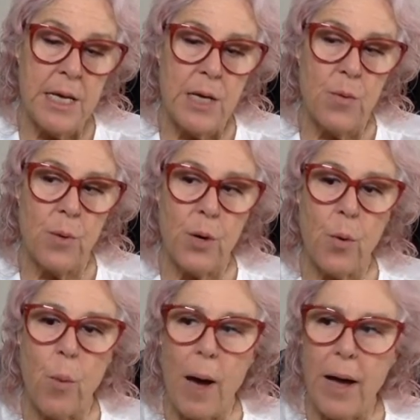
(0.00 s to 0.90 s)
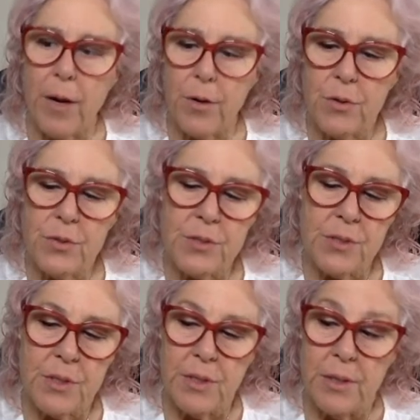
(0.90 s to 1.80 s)
requires
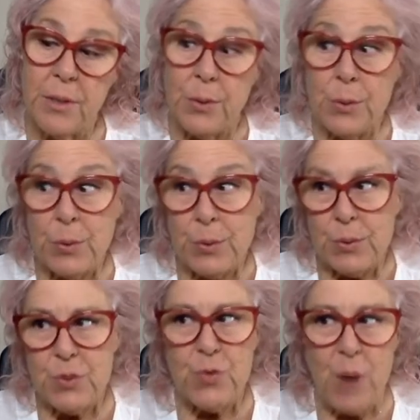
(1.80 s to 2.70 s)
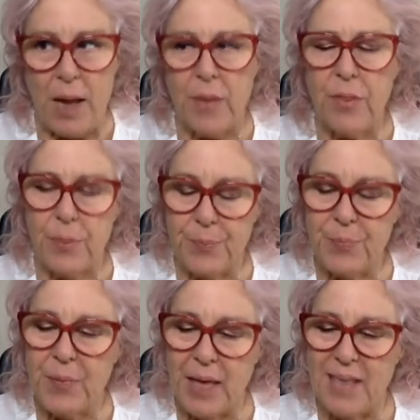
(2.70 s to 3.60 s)
strength.
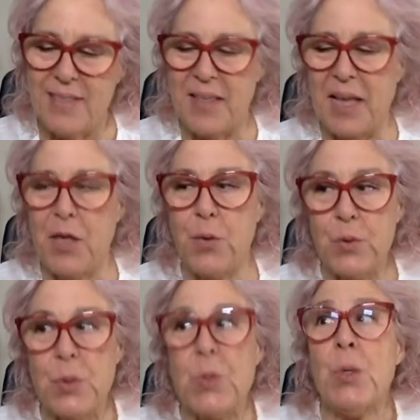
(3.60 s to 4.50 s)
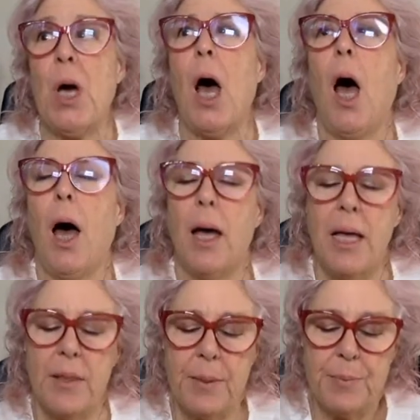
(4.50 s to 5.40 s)
Yes, thank you.
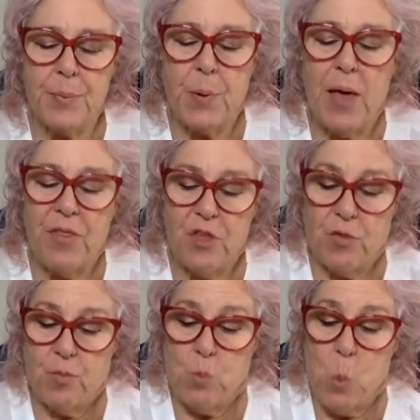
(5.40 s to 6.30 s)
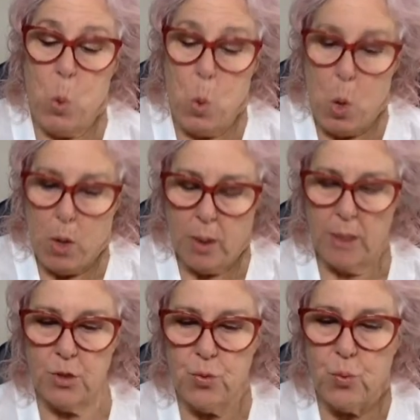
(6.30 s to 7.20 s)
The breath just, it
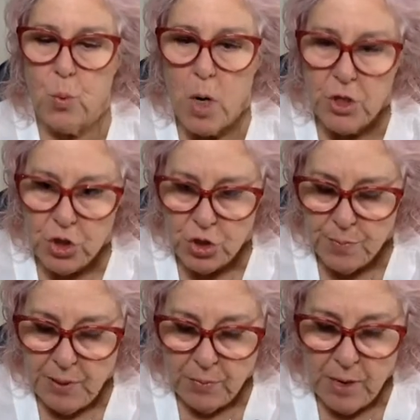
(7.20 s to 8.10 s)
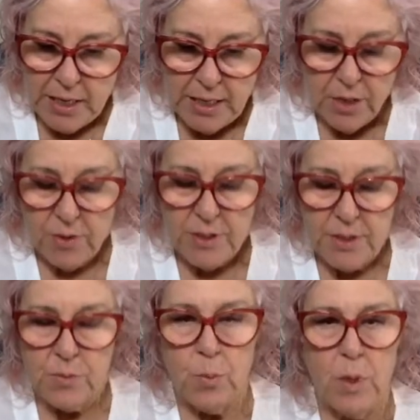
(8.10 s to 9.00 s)
crushed me right here. This
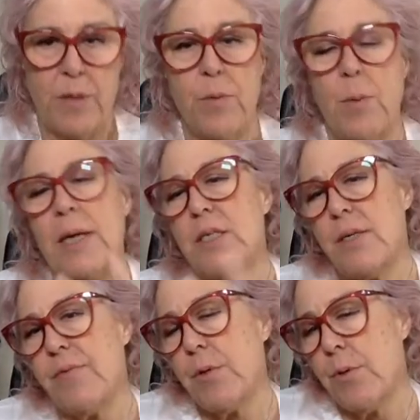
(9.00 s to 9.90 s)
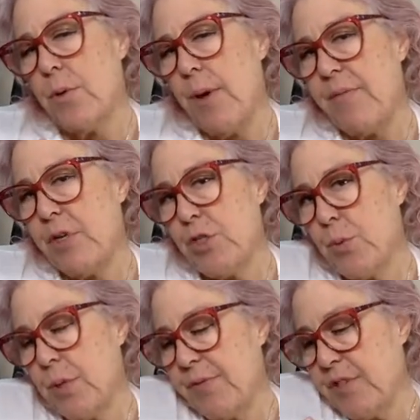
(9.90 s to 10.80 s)
is one of the ways, if you have
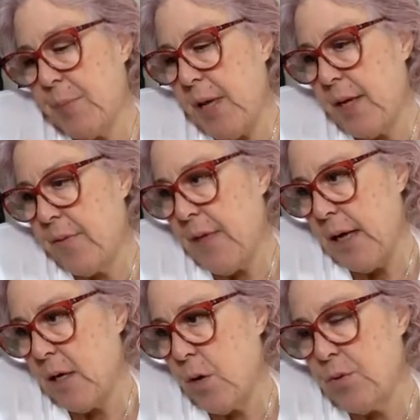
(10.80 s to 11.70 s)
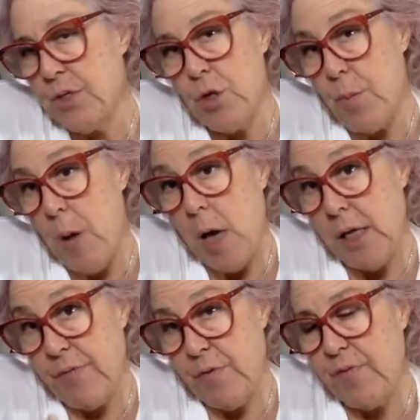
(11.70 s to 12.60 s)
intuitive speak that goes in your body,
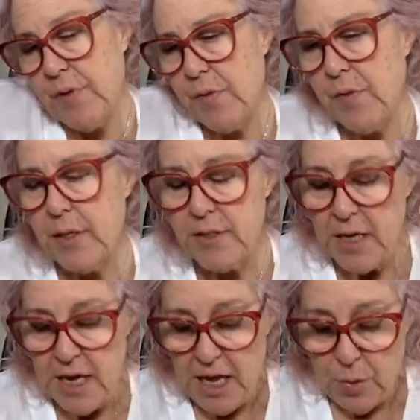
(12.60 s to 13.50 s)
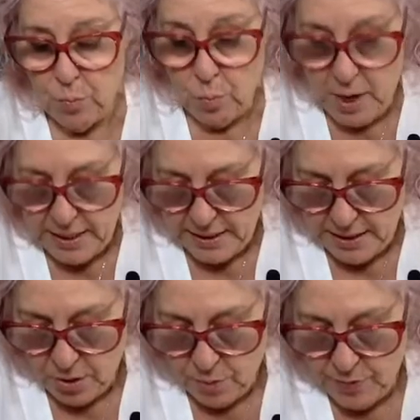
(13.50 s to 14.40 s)
if you feel things right
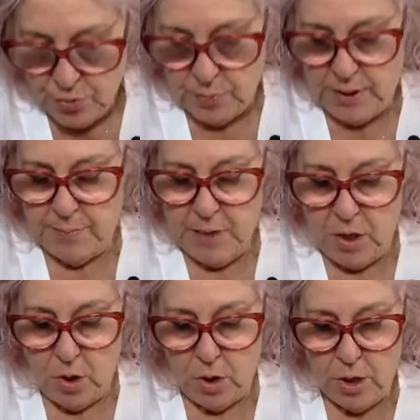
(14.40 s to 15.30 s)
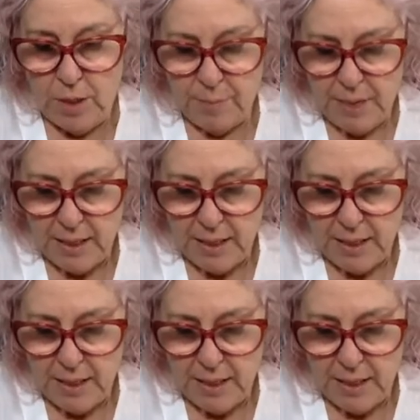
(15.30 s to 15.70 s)
here between my heart and my